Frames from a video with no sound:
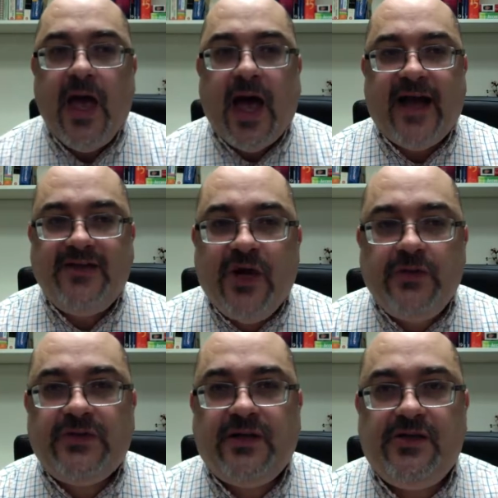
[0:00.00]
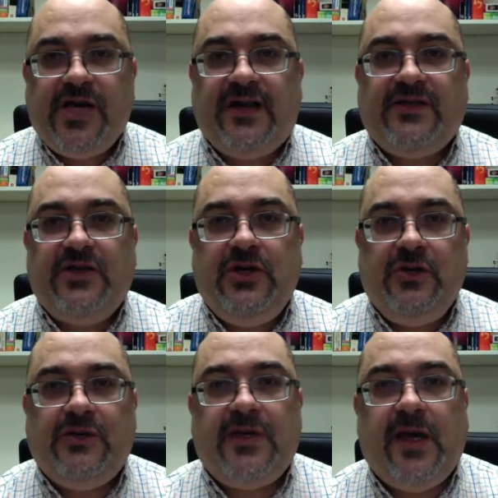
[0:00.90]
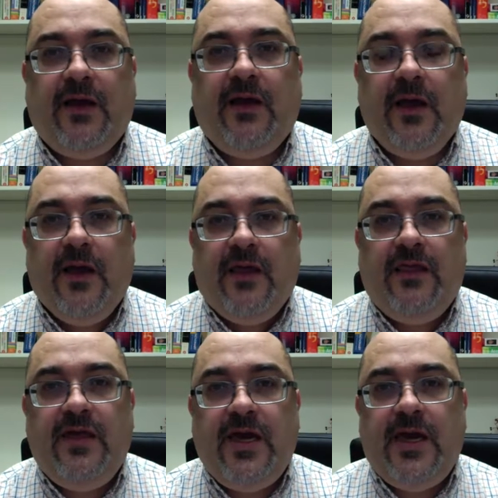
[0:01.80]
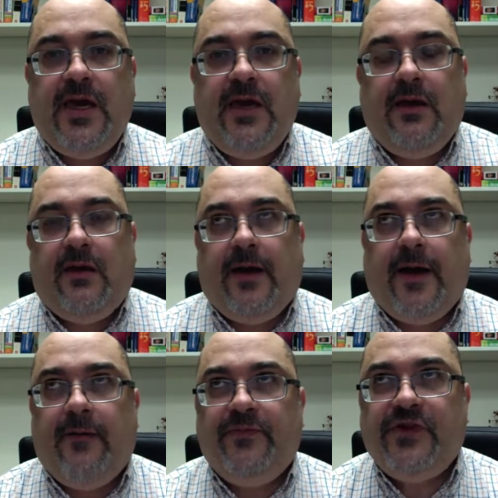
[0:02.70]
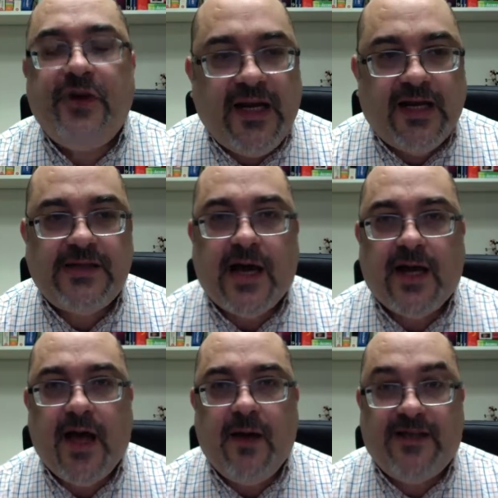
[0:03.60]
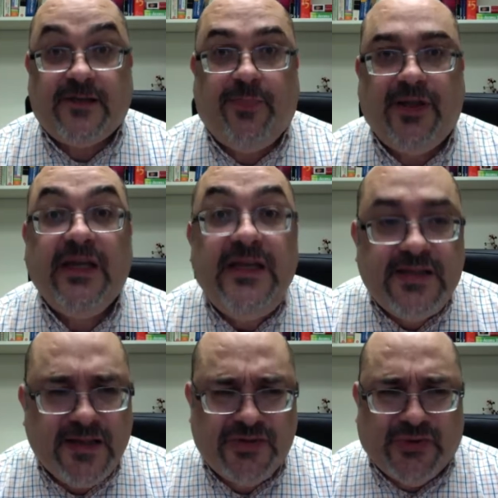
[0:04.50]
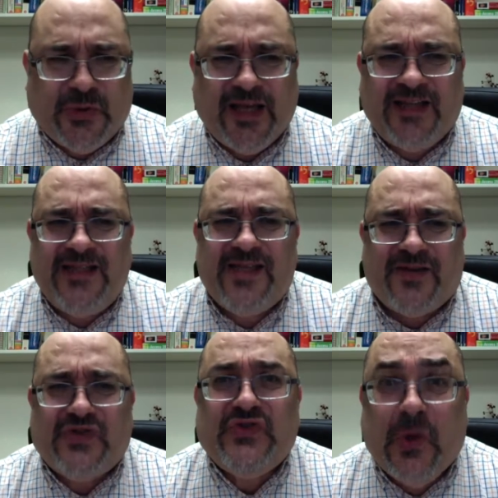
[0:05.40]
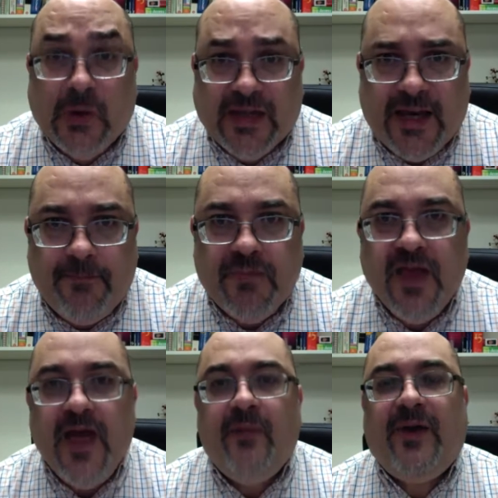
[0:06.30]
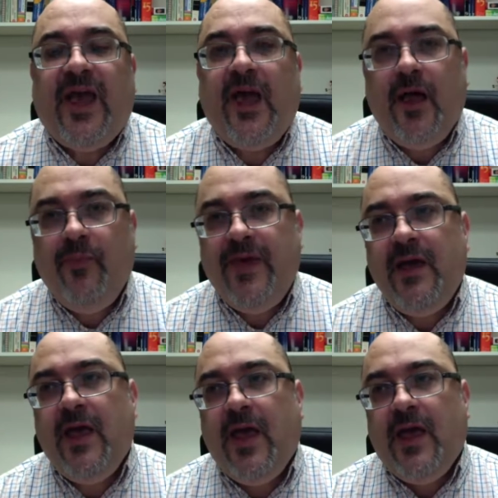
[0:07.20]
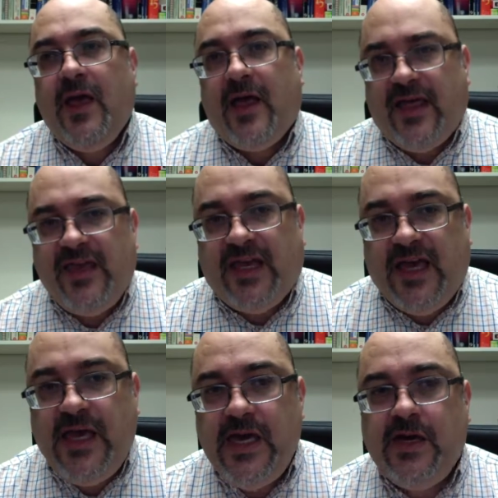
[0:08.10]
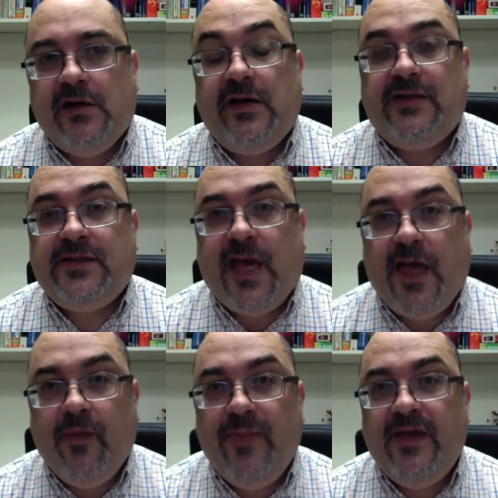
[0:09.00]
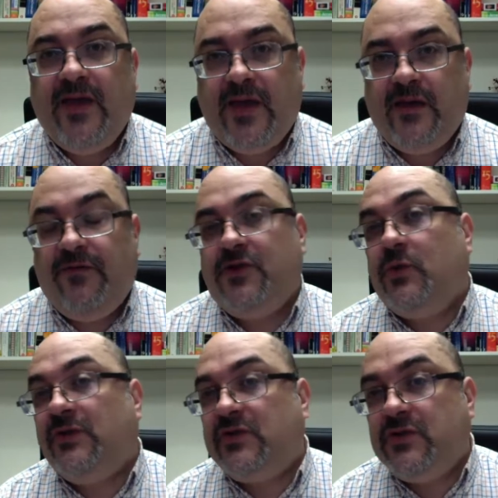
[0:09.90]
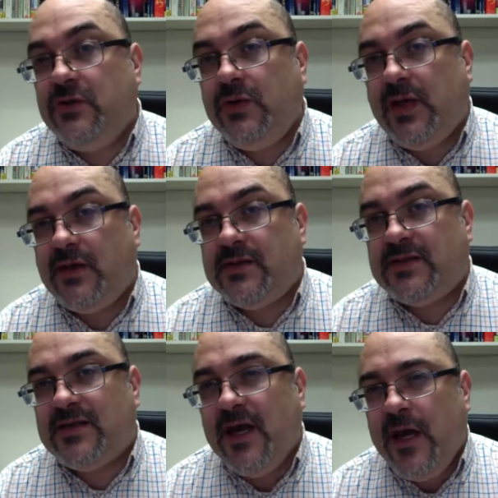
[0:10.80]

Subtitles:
I don't suggest using the turnitin.com as a policing tool, at least not solely, but I think the key here is helping the individual students